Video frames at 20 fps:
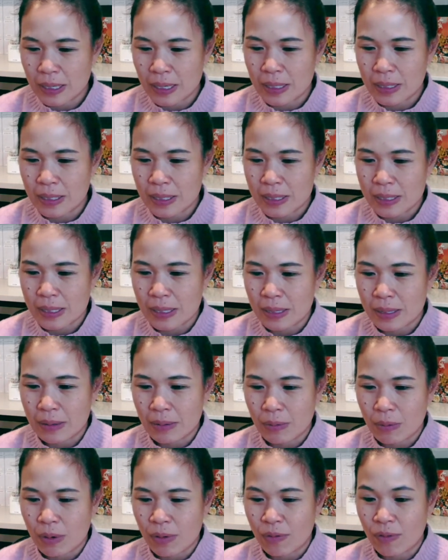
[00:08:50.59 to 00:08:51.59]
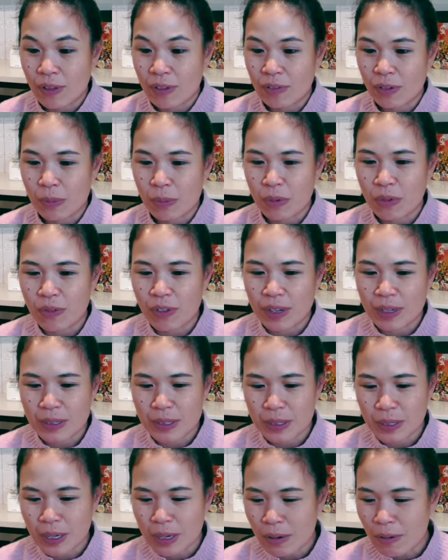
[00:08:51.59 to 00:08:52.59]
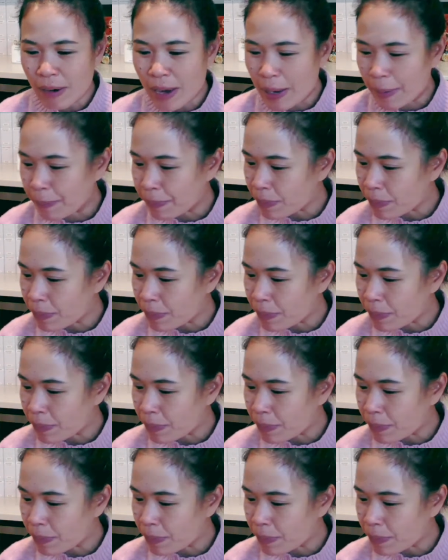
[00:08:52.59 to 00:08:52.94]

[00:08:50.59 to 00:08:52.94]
endless on what flavor profiles it can create.